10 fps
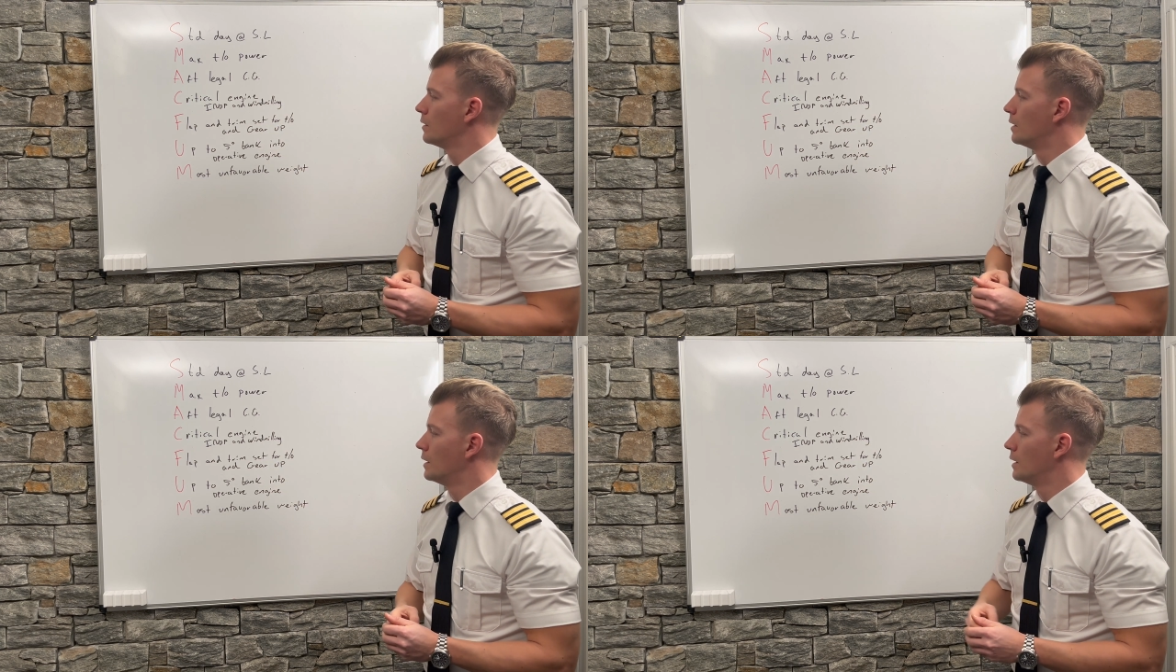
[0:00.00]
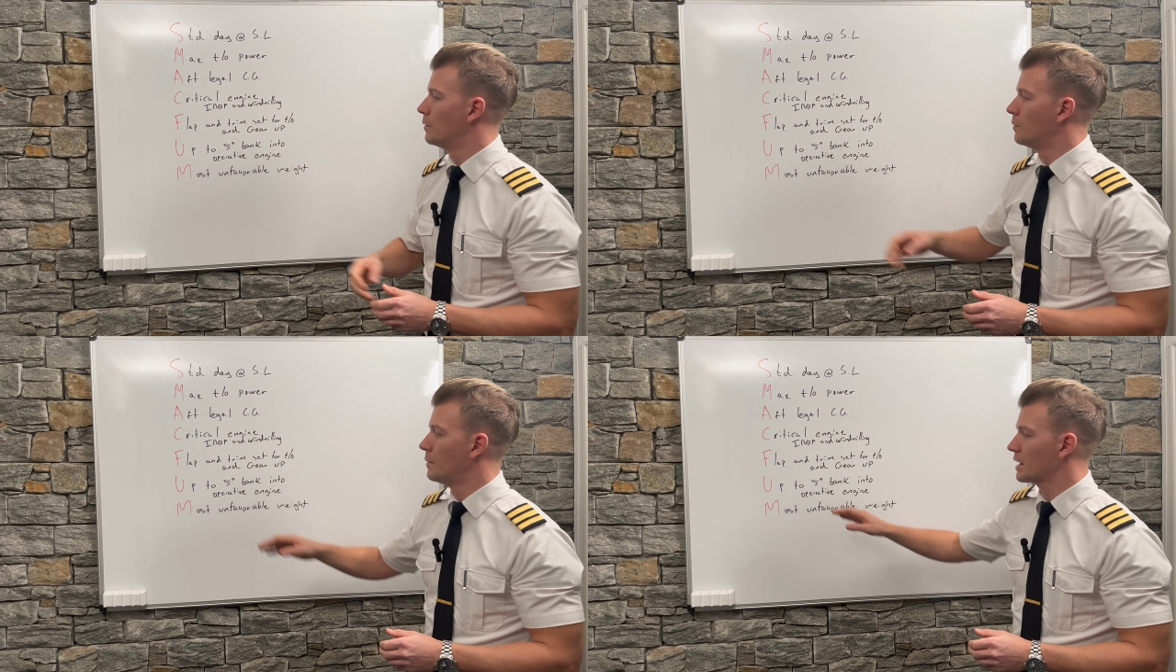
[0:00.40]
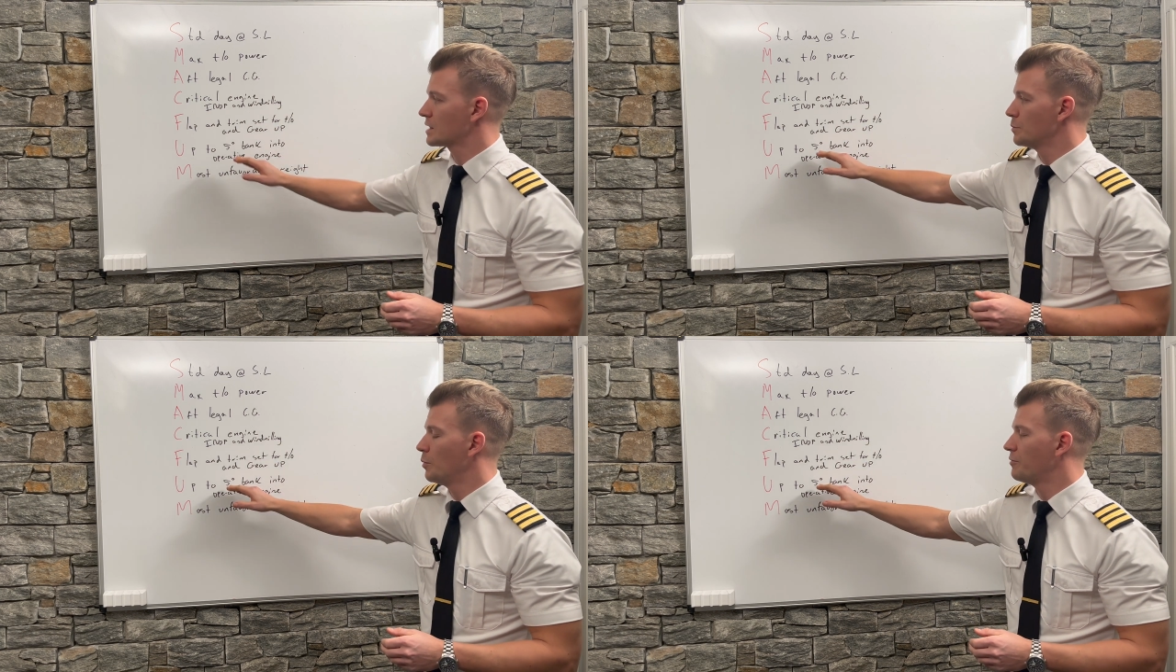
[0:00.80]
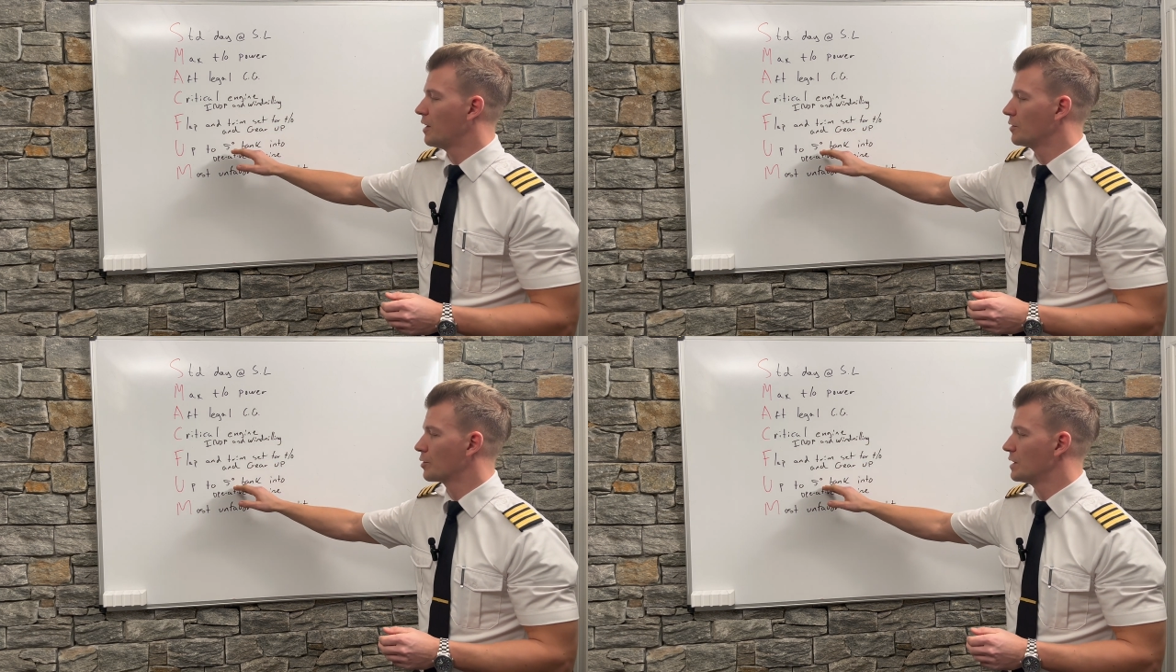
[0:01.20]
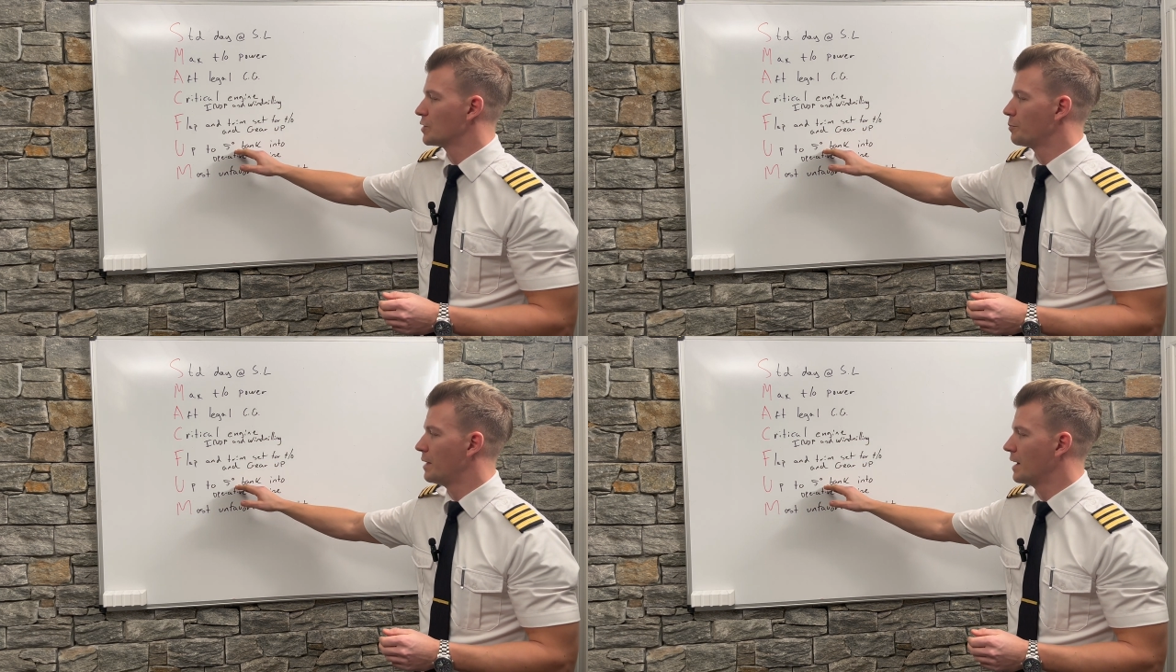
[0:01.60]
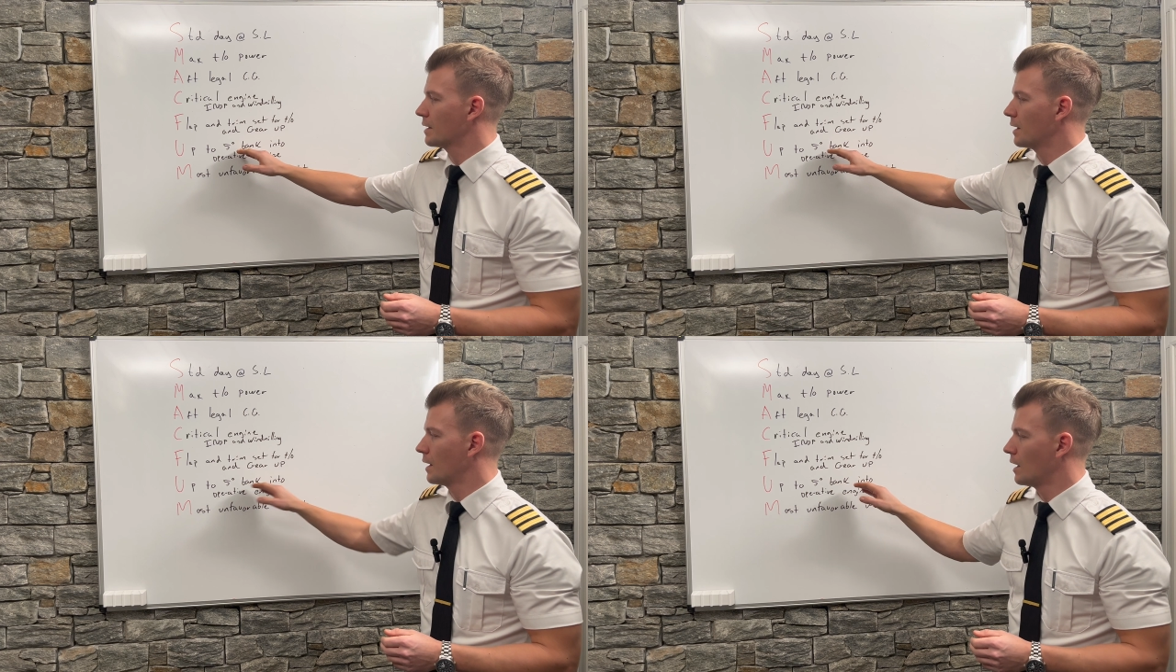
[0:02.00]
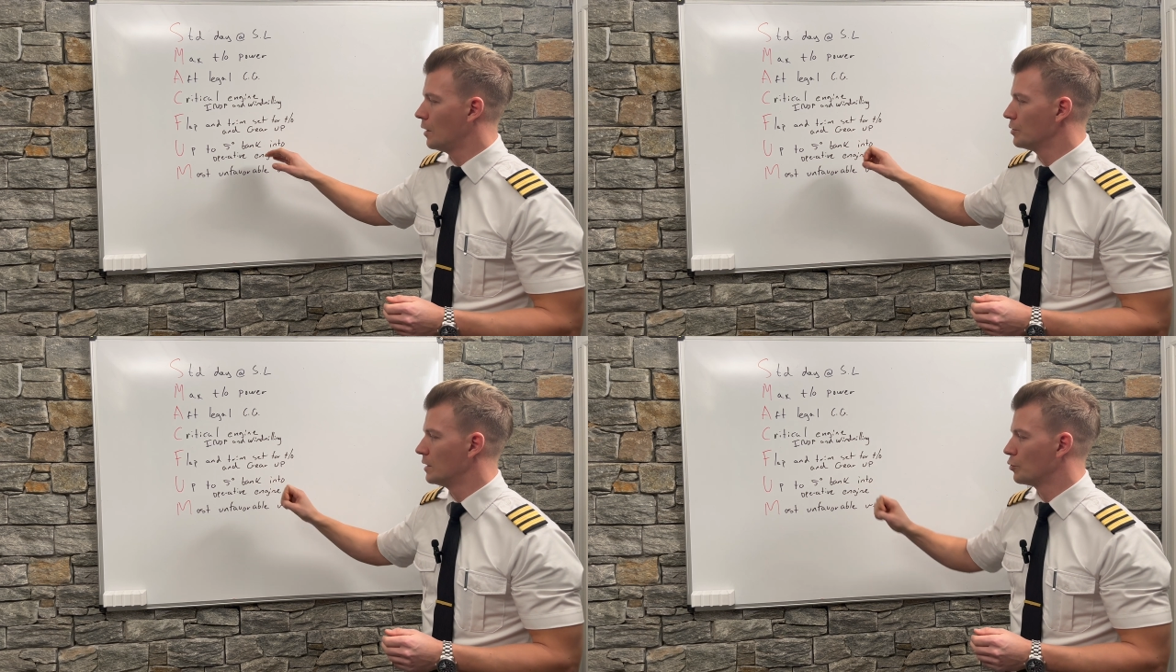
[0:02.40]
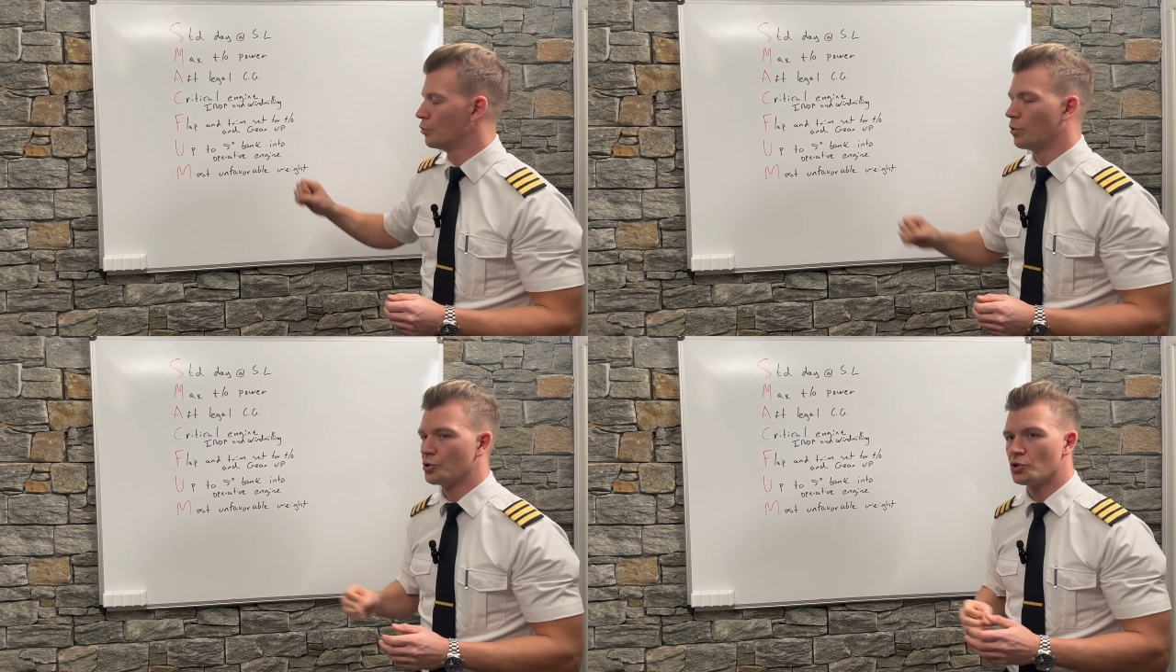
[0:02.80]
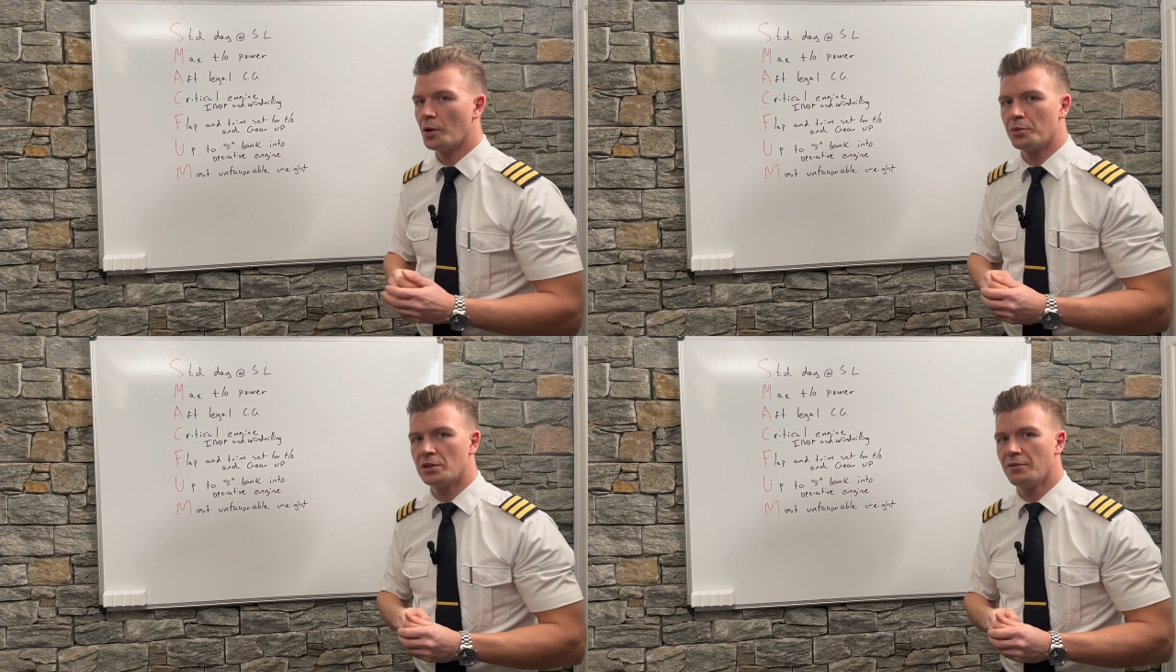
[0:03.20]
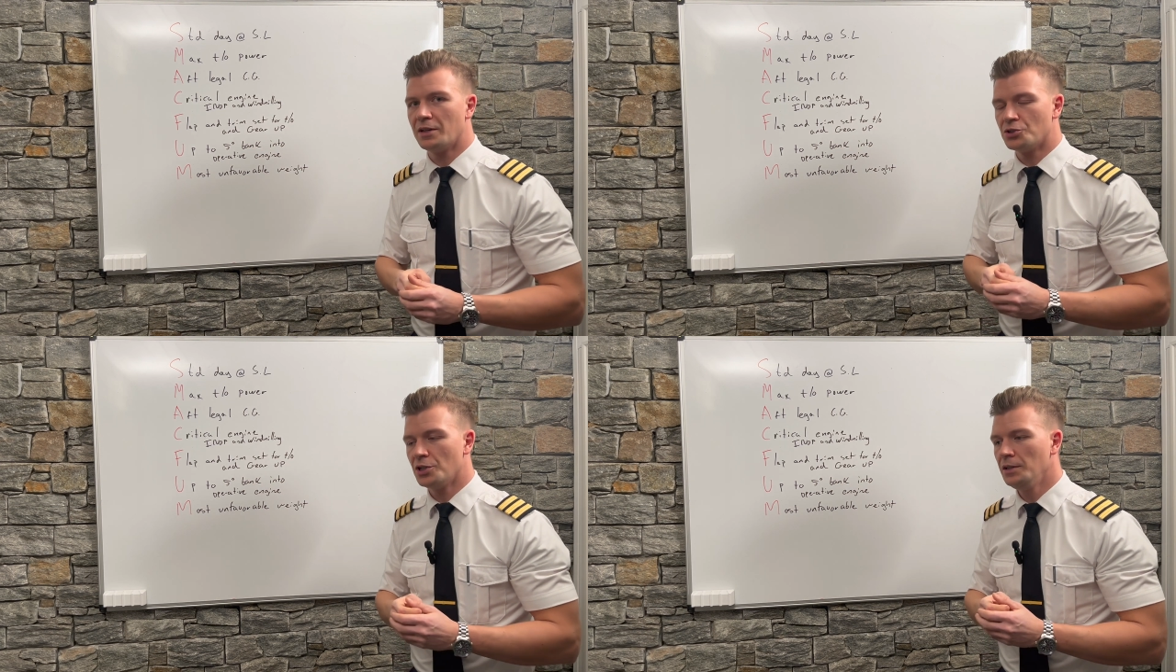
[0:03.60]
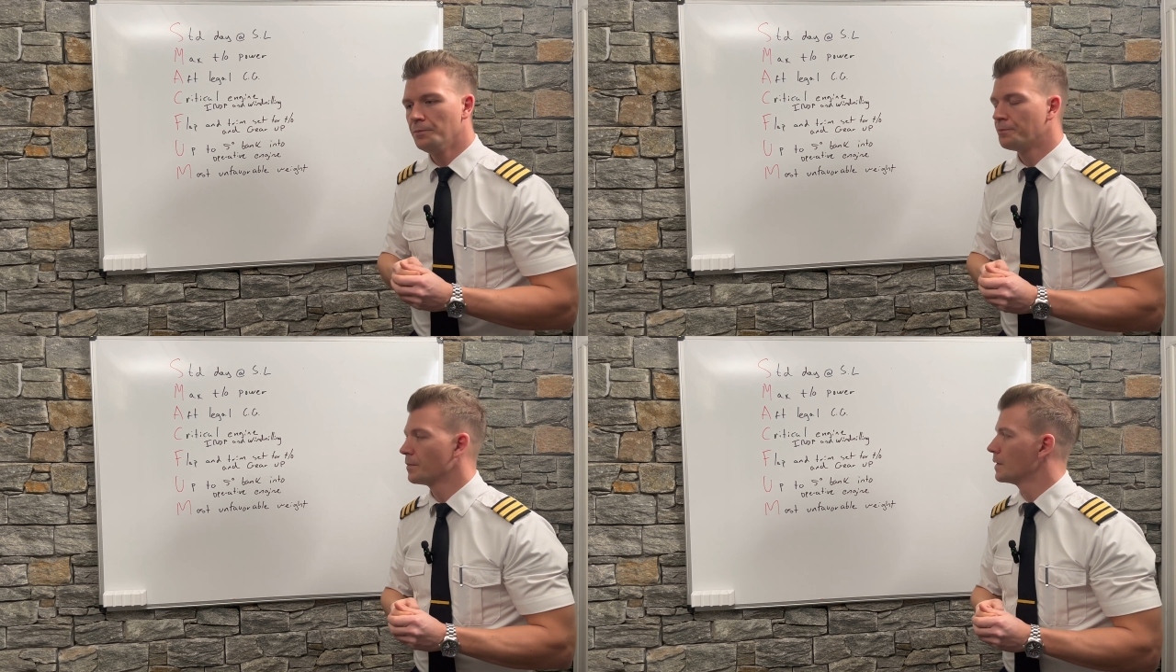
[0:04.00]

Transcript: Maximum 5 degrees of bank allowed into towards the operative engine.